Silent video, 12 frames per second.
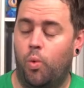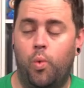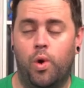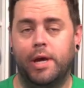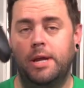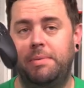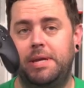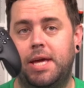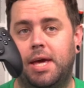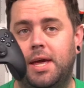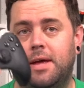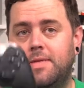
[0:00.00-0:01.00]
we're going to be
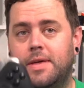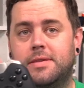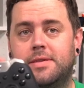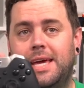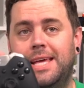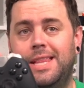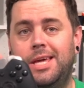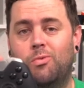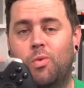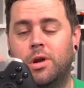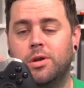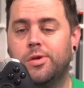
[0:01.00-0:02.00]
taking this Elite
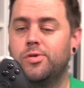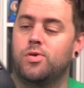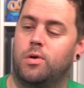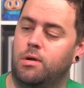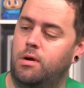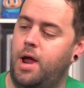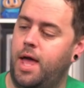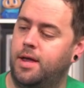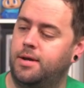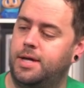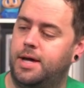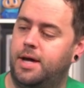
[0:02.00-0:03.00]
One controller
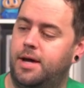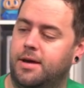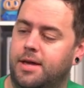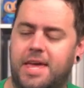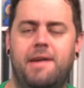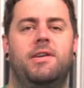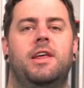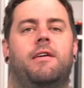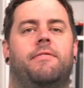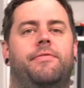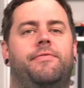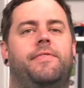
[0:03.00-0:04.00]
and uh, giving it
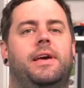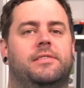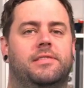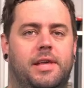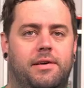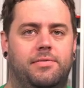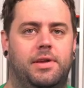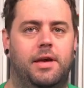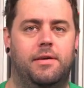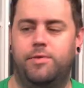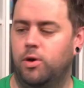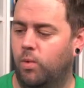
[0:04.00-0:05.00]
a facelift,
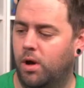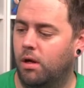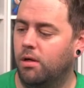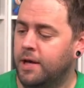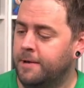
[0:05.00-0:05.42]
if you will.